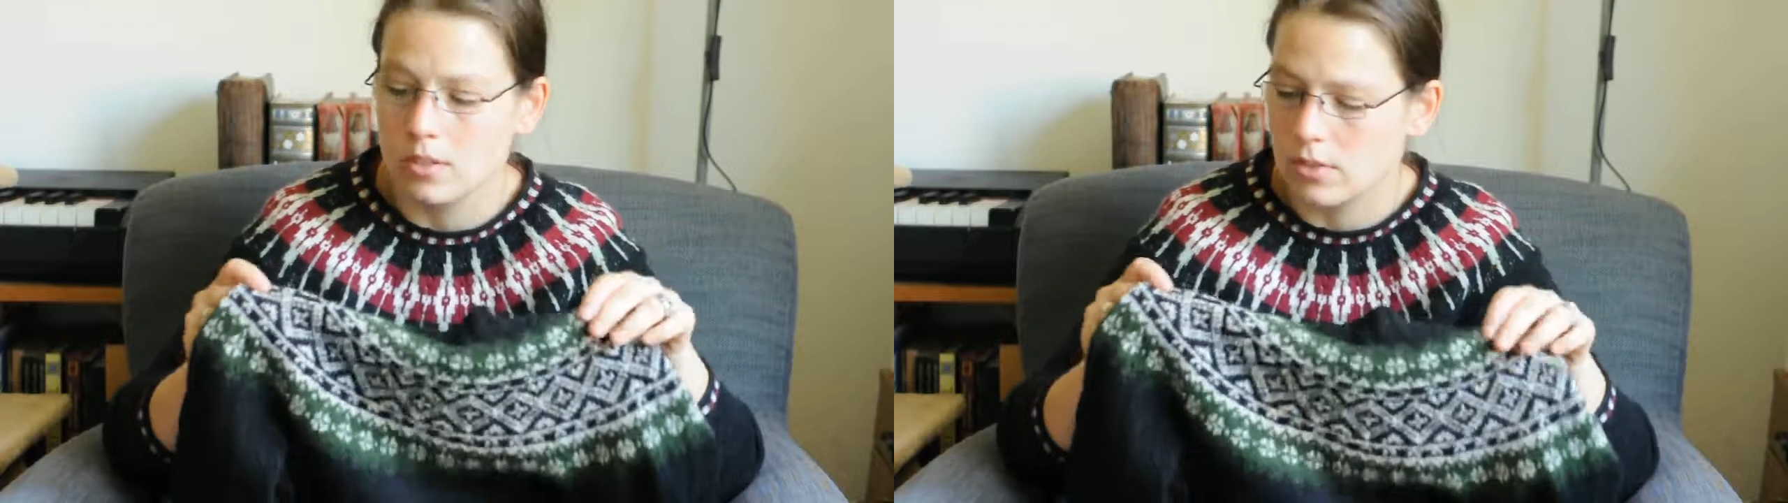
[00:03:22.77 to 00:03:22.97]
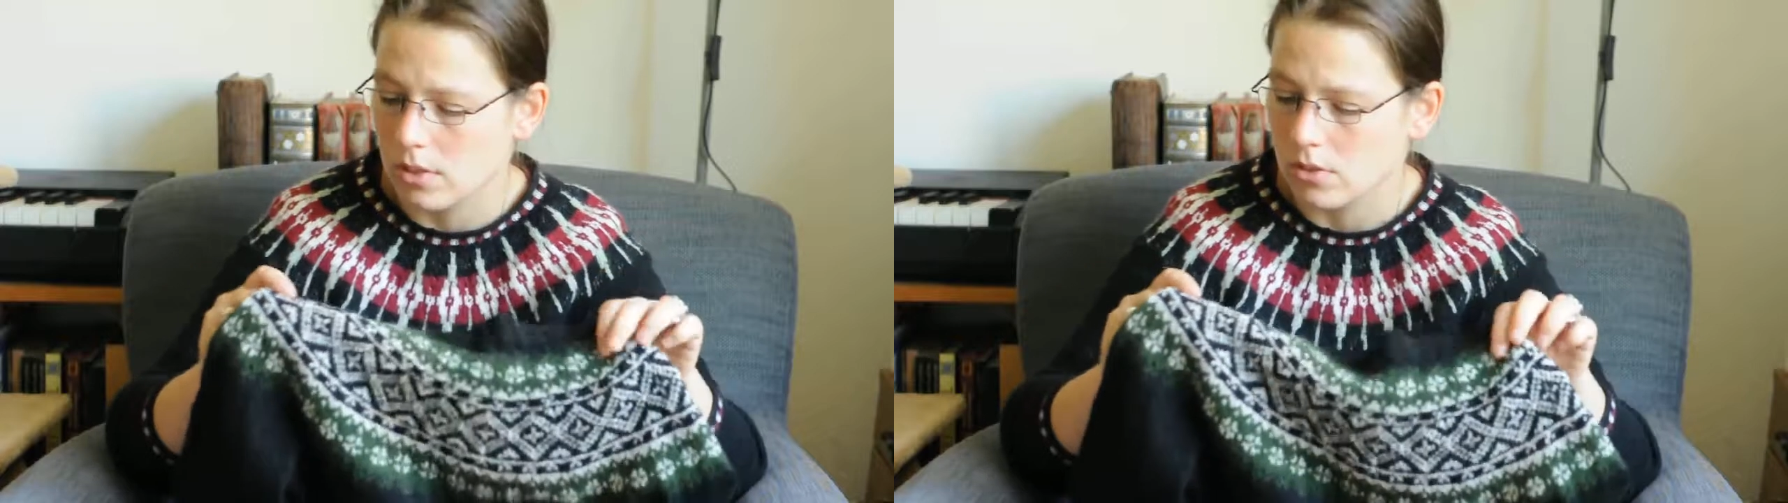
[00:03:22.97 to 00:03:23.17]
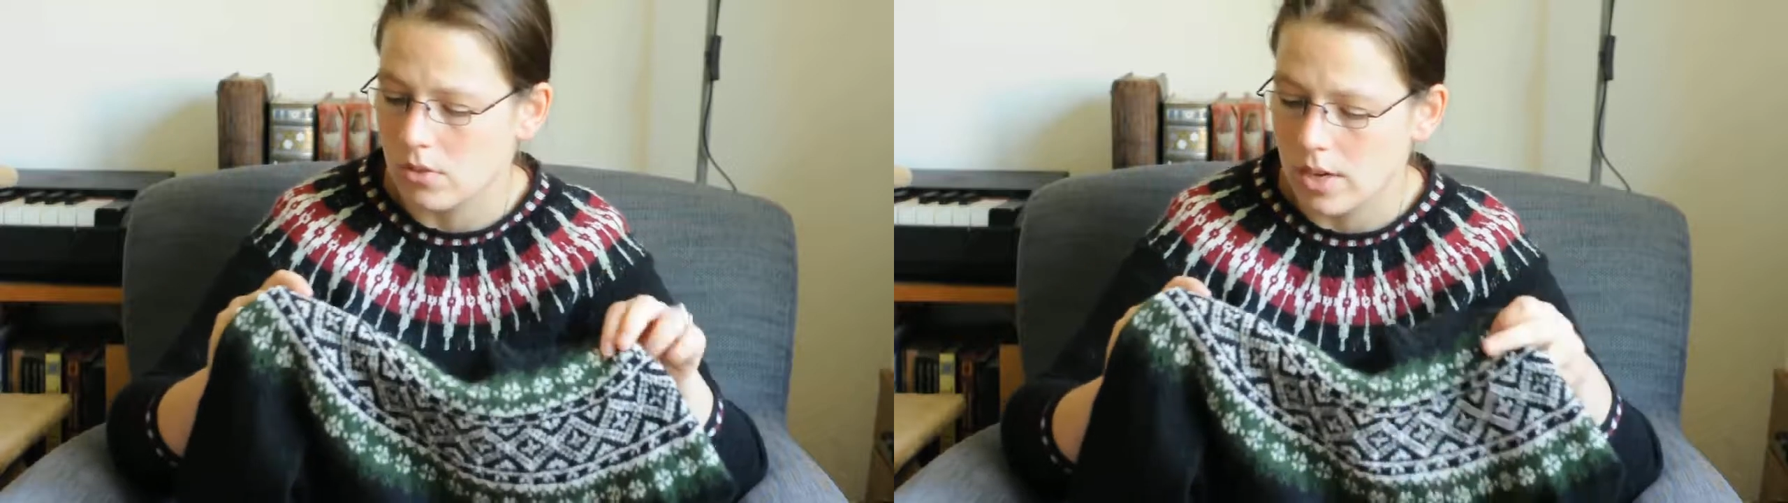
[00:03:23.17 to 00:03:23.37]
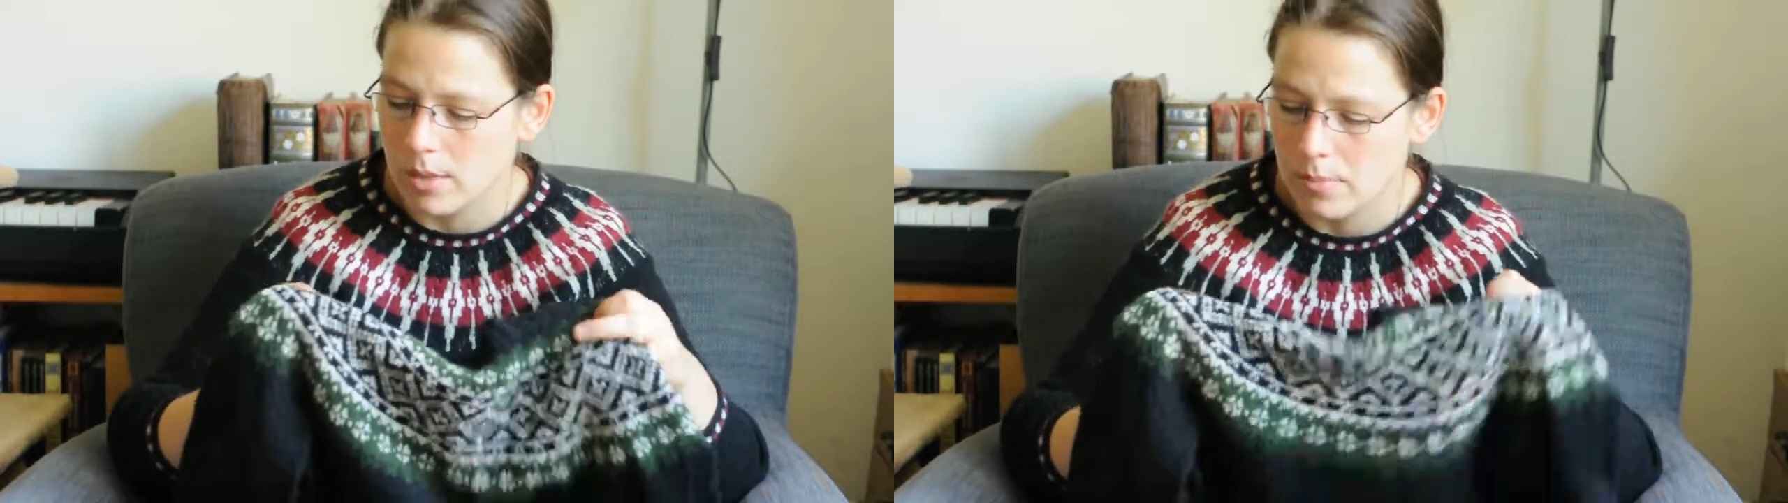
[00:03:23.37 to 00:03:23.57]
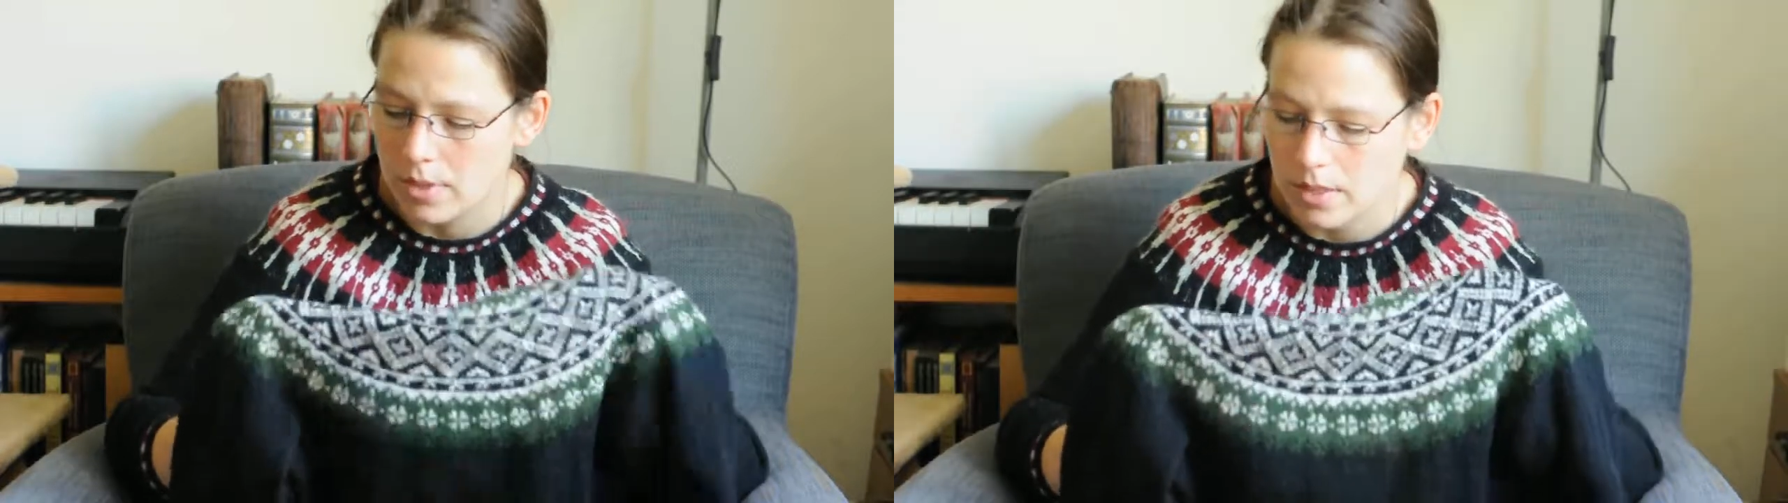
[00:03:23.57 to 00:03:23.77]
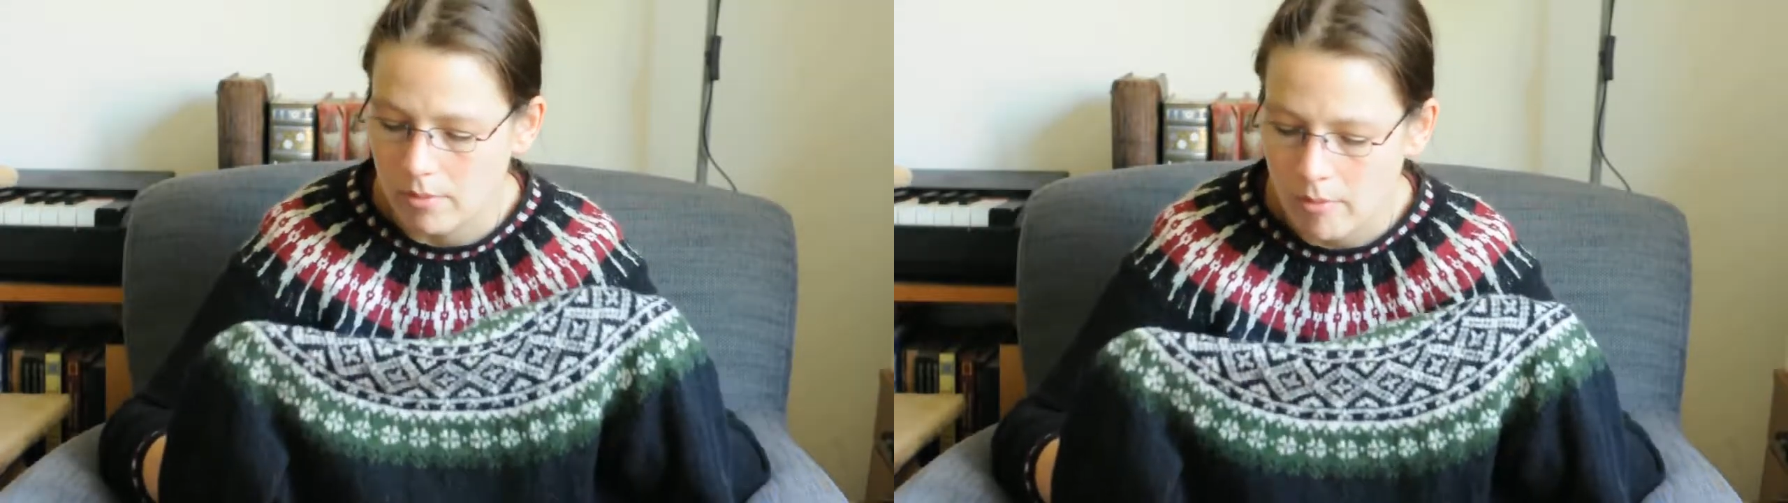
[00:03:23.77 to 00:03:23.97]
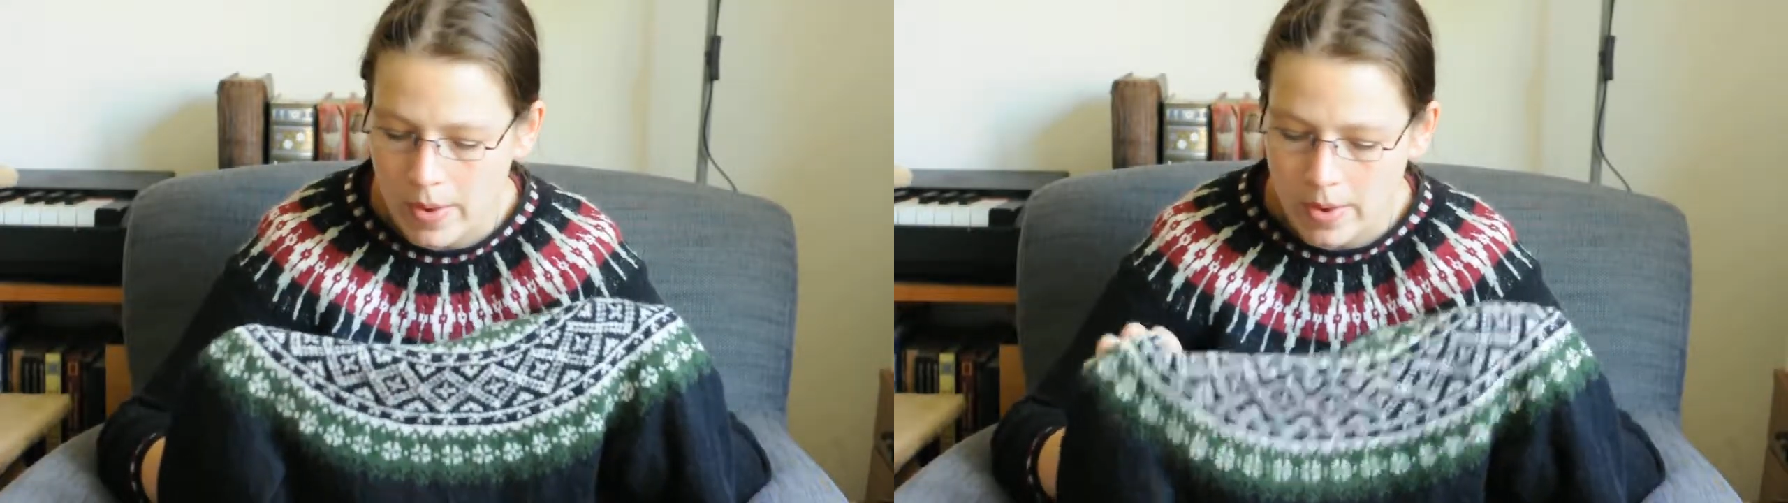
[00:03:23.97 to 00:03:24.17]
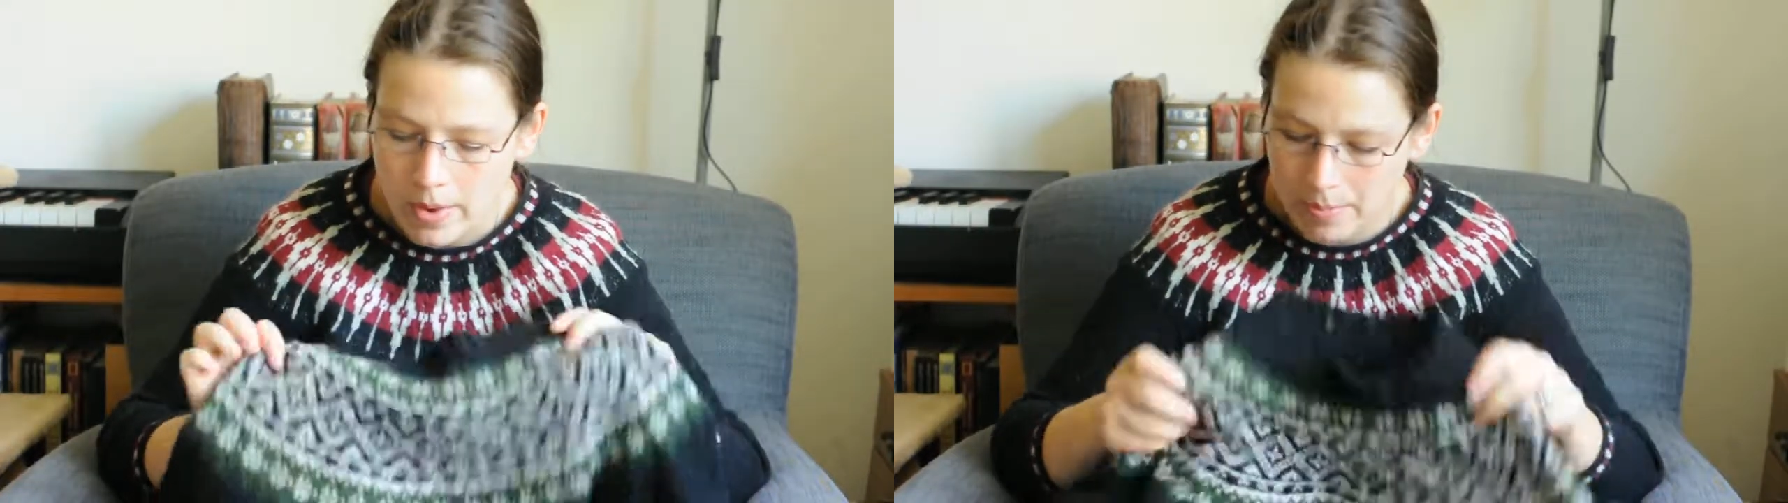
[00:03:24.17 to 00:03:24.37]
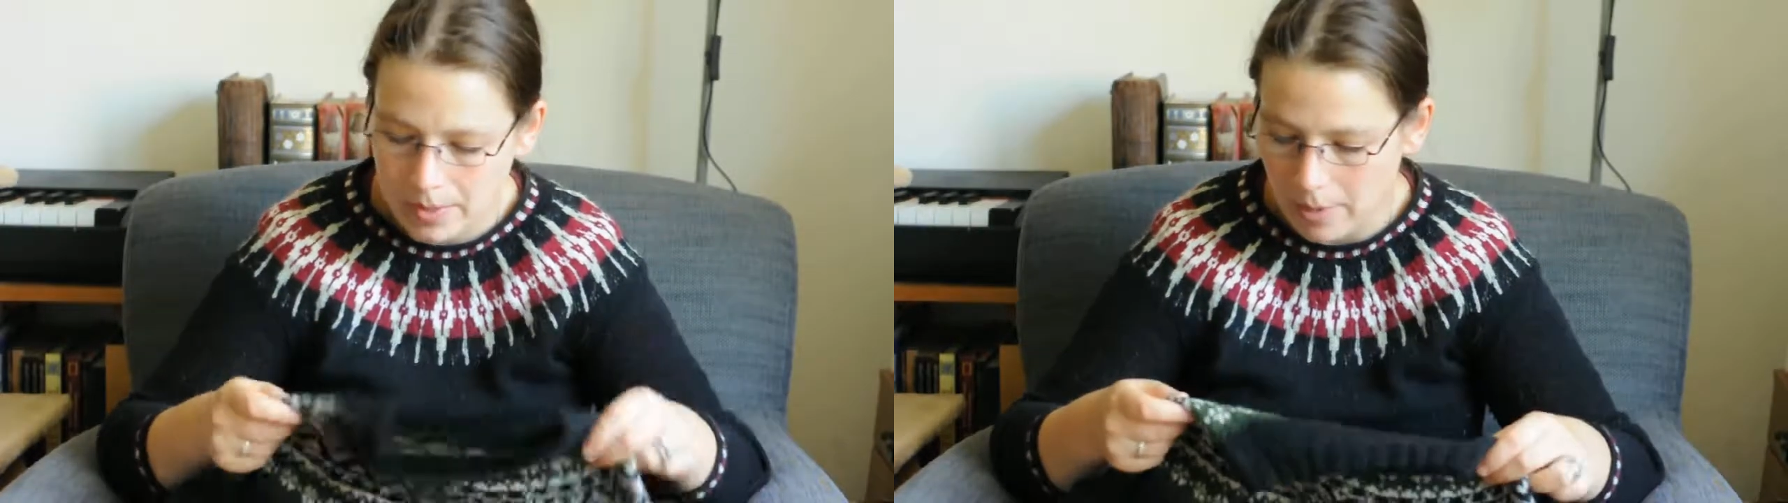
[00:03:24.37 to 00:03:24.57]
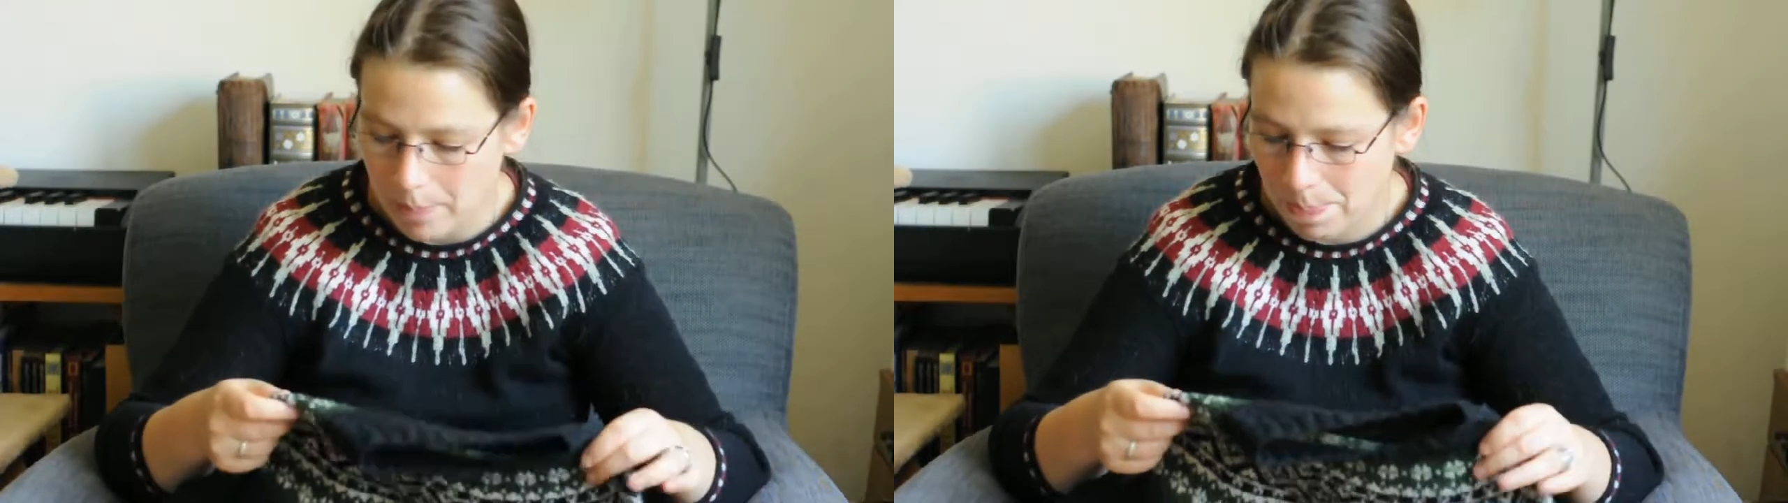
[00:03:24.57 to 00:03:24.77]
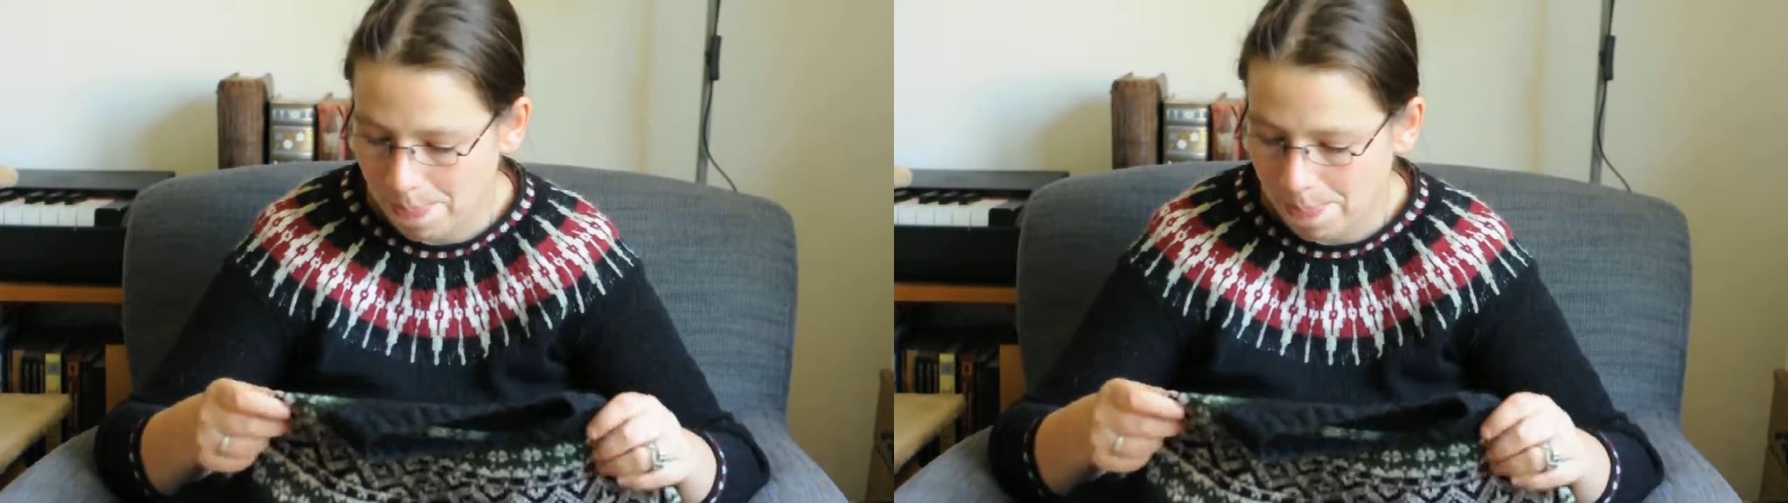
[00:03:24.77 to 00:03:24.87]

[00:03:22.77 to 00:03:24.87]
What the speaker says: not cream, but yeah,